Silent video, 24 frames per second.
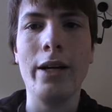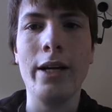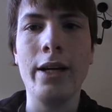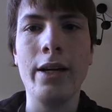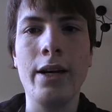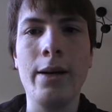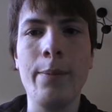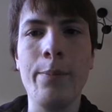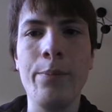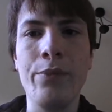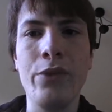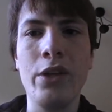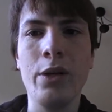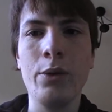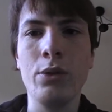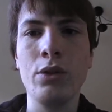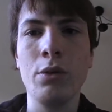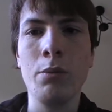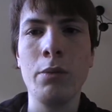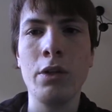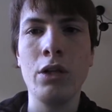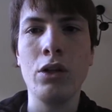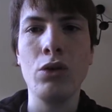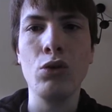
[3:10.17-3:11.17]
There was
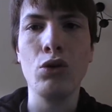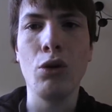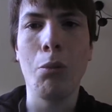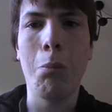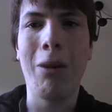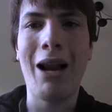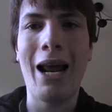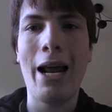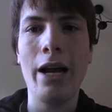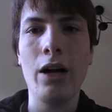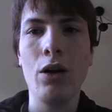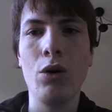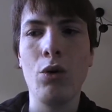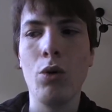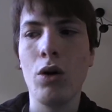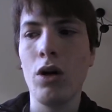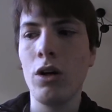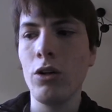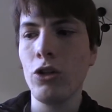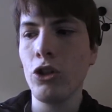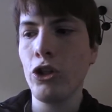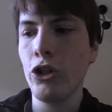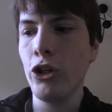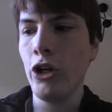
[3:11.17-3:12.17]
something called the Black
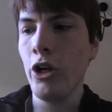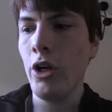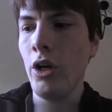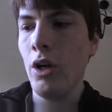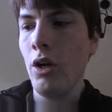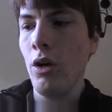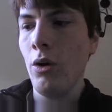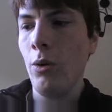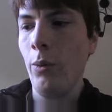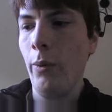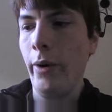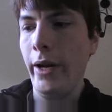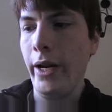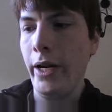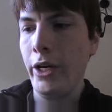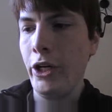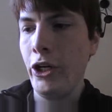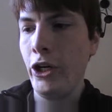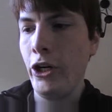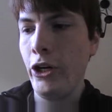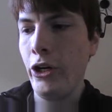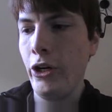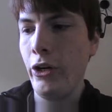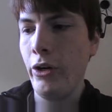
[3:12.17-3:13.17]
Watch,
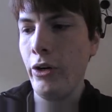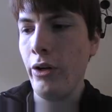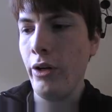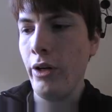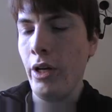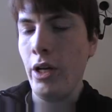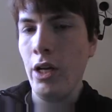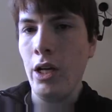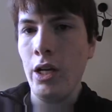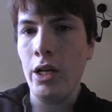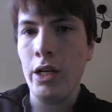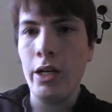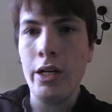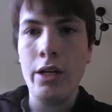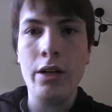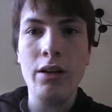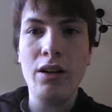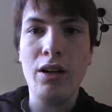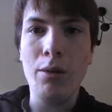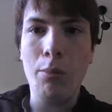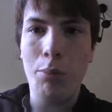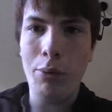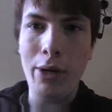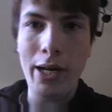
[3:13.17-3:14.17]
which
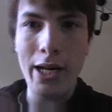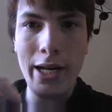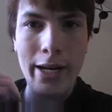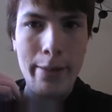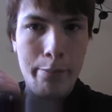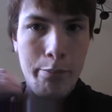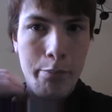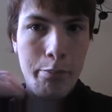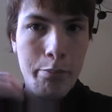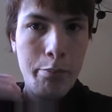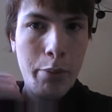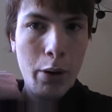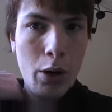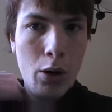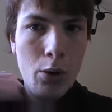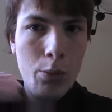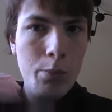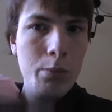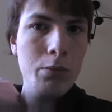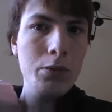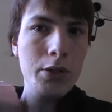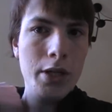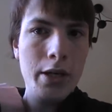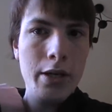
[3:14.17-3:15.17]
it completely
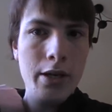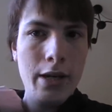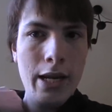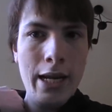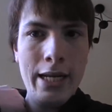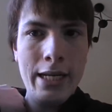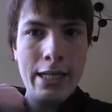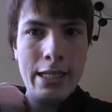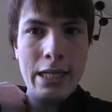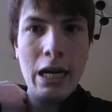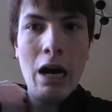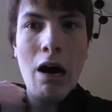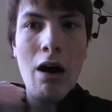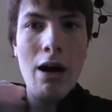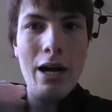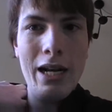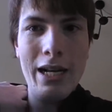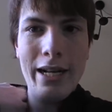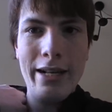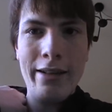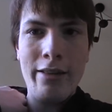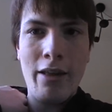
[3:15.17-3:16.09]
bombed entirely.